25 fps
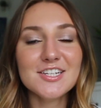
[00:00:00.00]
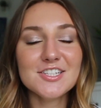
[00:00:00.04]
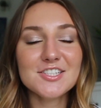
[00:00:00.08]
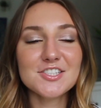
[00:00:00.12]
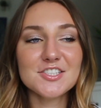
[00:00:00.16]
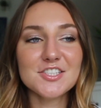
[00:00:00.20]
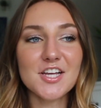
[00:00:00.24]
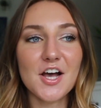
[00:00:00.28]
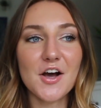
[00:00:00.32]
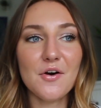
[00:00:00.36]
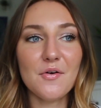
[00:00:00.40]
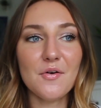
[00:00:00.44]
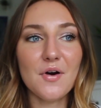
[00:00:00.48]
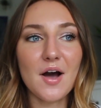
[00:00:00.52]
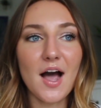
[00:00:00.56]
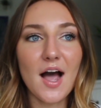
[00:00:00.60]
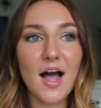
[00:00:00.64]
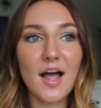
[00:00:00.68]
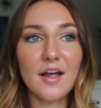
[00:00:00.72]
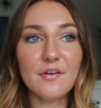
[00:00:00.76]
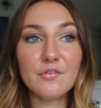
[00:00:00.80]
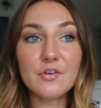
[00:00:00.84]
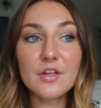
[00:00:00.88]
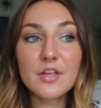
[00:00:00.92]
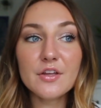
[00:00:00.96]
So
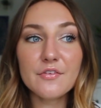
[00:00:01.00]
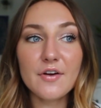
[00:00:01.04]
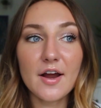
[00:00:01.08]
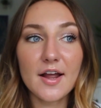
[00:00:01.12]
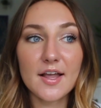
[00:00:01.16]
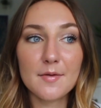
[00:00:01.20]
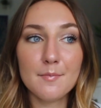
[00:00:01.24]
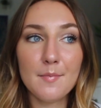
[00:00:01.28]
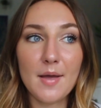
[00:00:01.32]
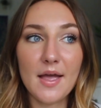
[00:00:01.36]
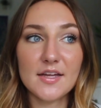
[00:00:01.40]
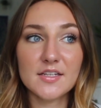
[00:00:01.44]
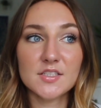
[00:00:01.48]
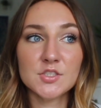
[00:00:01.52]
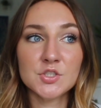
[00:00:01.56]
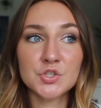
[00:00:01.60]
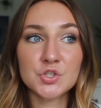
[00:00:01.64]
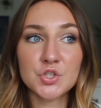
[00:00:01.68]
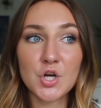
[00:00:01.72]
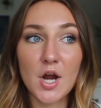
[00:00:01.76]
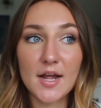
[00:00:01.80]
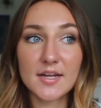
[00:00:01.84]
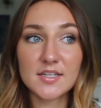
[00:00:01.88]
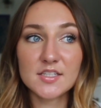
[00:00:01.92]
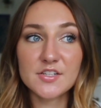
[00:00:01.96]
I really recommend
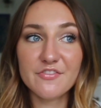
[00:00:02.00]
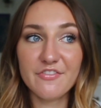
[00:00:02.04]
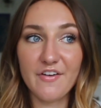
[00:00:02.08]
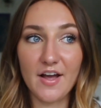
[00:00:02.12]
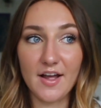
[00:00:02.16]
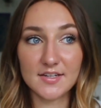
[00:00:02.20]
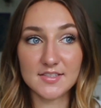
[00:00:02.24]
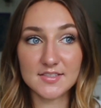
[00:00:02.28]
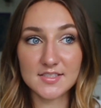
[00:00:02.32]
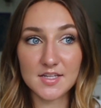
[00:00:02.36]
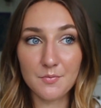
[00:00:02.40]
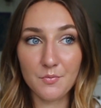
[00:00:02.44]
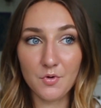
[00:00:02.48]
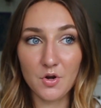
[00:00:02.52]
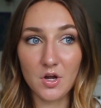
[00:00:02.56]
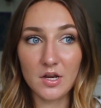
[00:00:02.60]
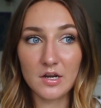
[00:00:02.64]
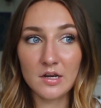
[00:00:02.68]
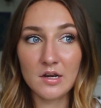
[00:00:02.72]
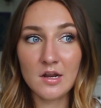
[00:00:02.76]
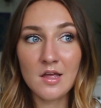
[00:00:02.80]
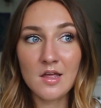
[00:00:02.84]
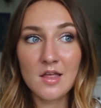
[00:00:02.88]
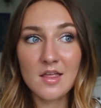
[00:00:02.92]
trying to find someone